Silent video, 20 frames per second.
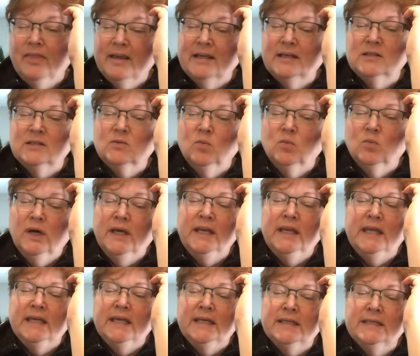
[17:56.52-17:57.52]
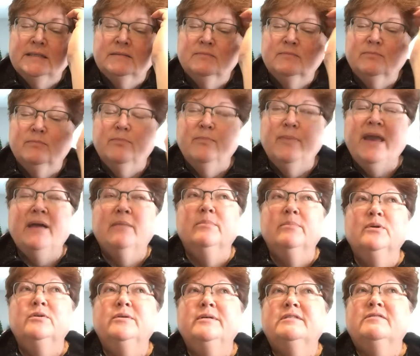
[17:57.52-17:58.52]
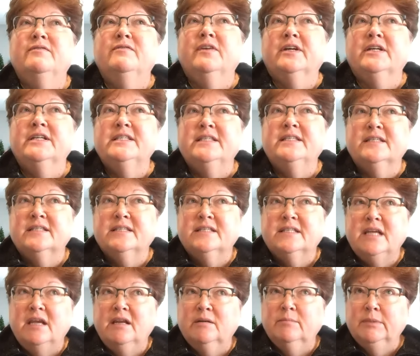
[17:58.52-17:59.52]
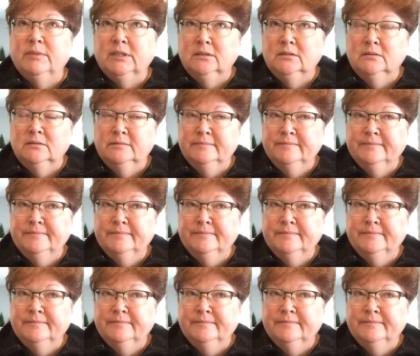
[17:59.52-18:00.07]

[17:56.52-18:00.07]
things. One is yeah. bamboo is very sustainable.